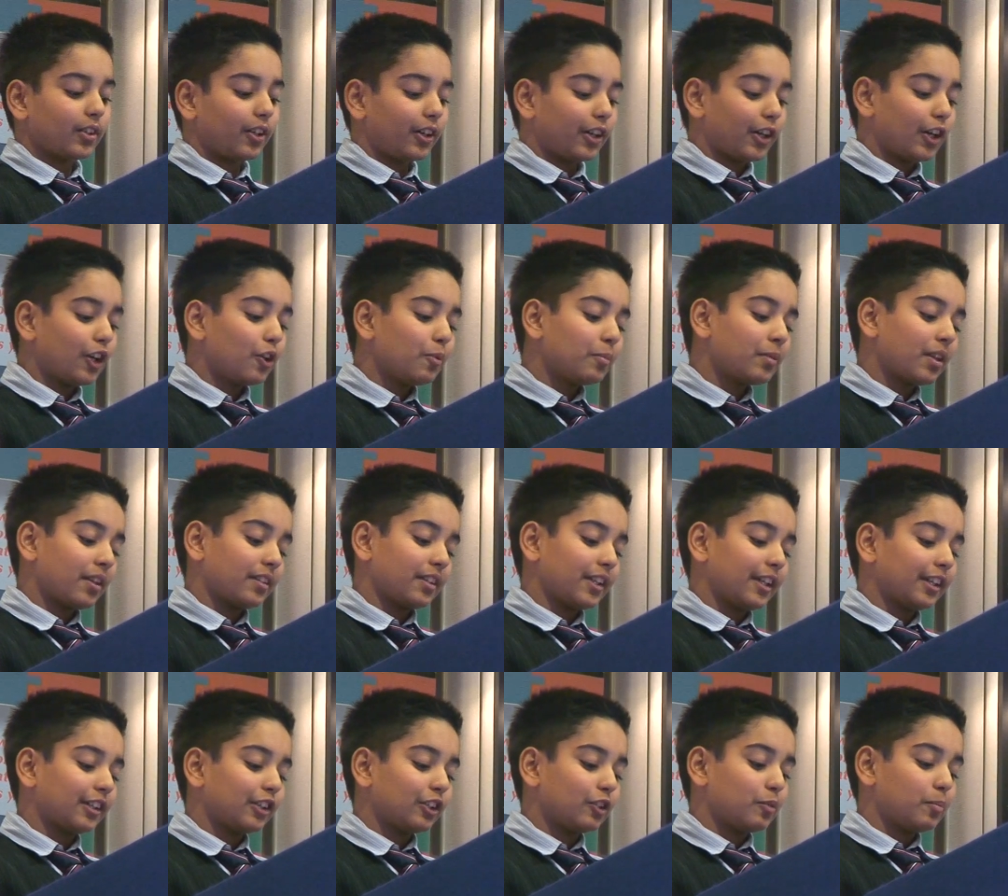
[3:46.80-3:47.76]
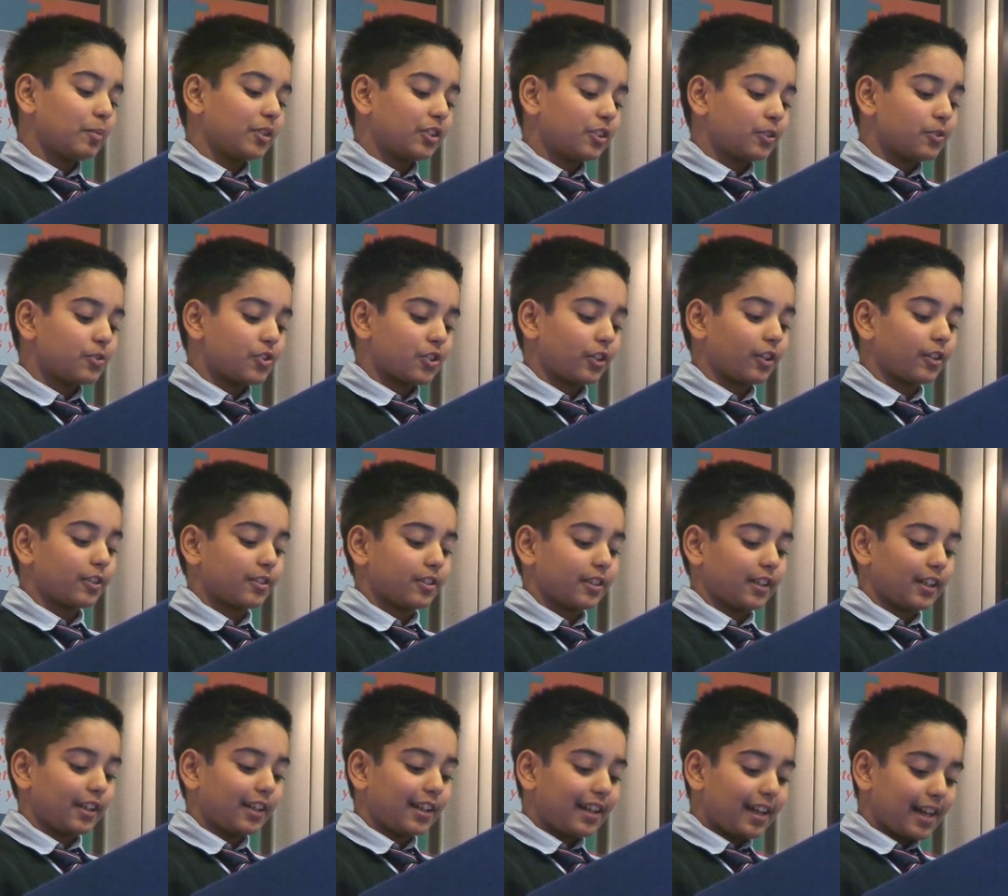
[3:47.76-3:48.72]
I hope that the Include Me Too
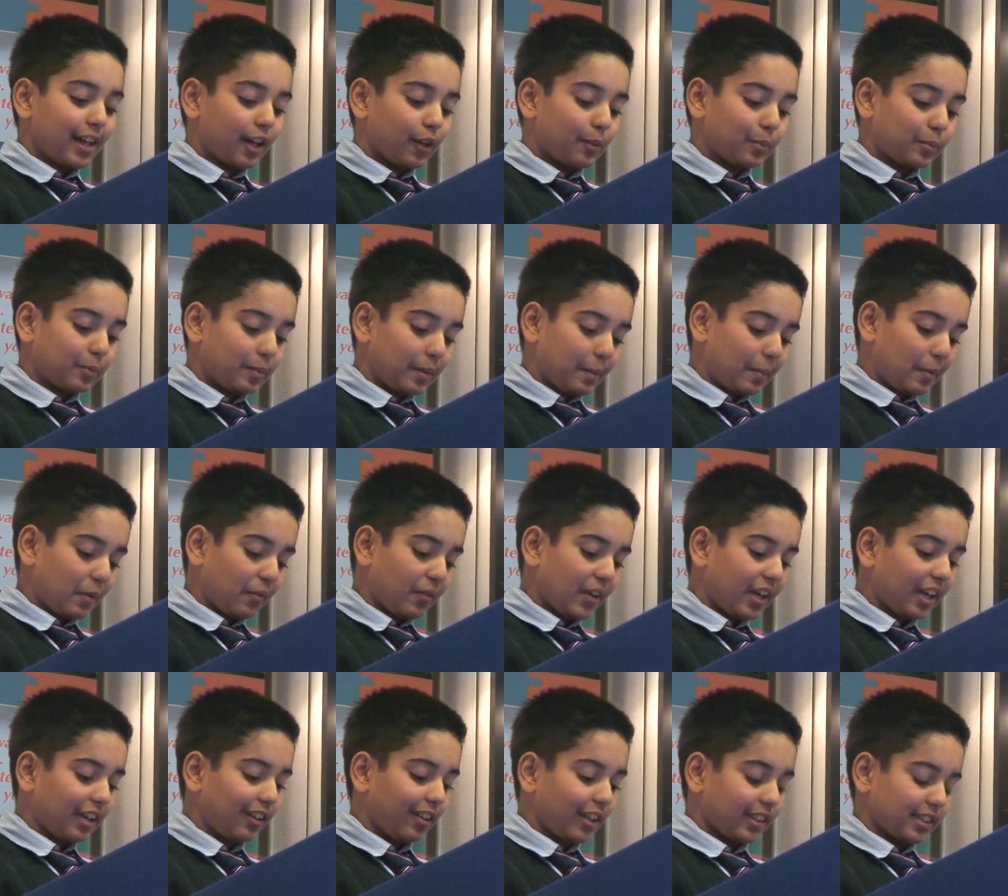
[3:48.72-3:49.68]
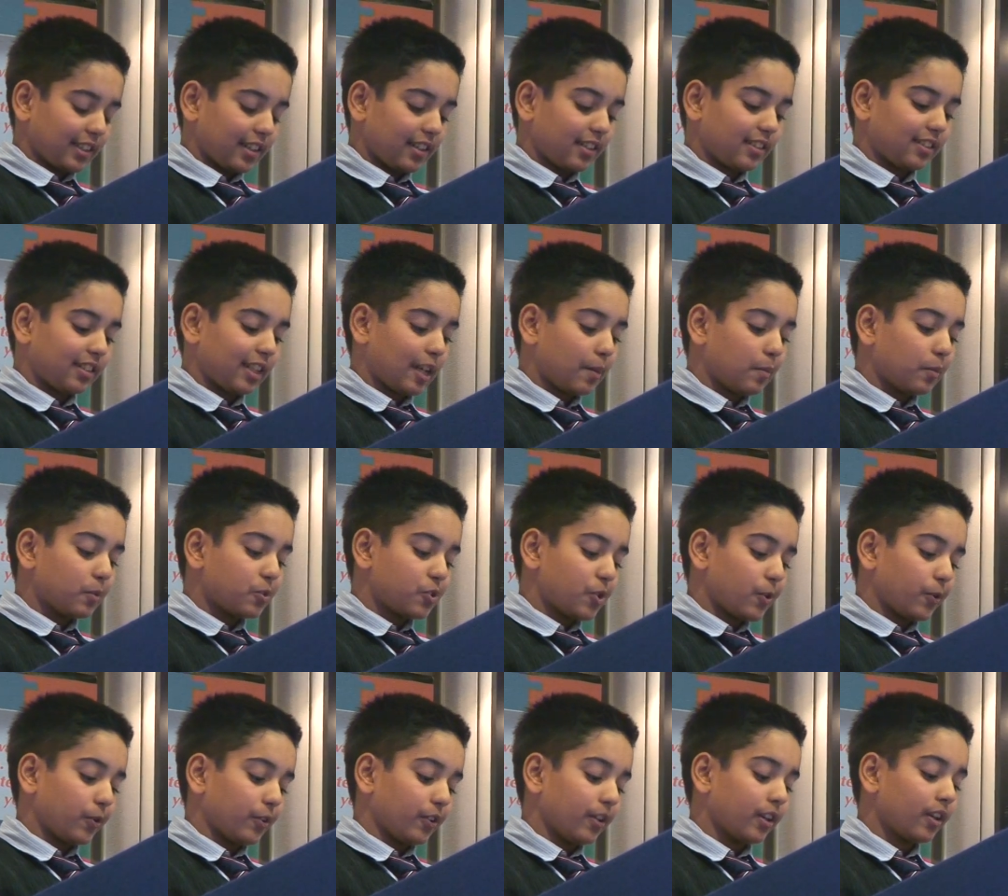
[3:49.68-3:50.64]
Charter helps people realise that disabled
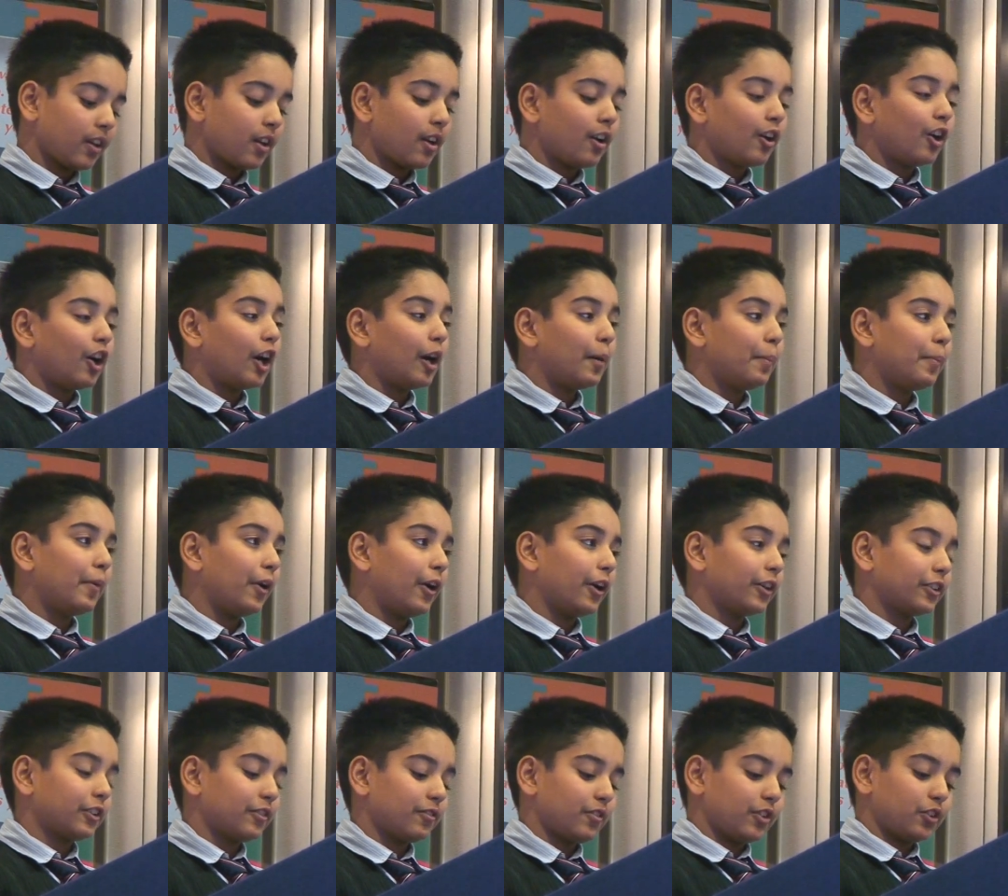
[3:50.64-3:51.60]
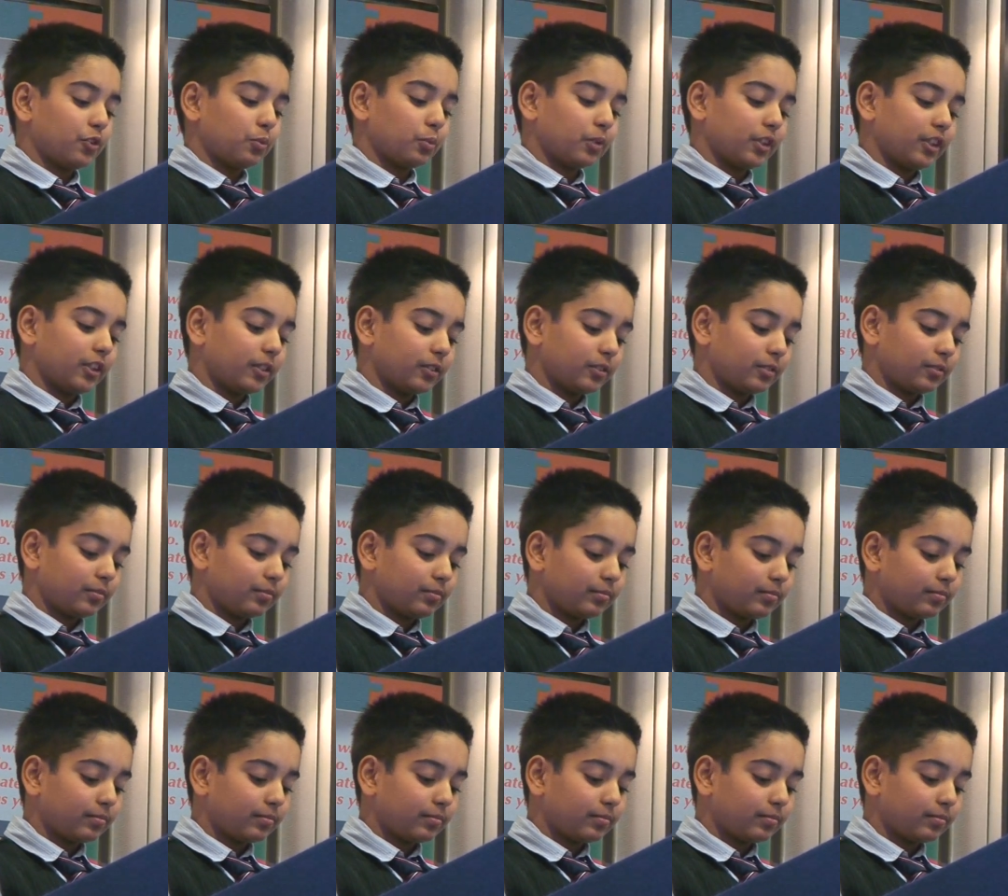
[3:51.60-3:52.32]
children are part of this world,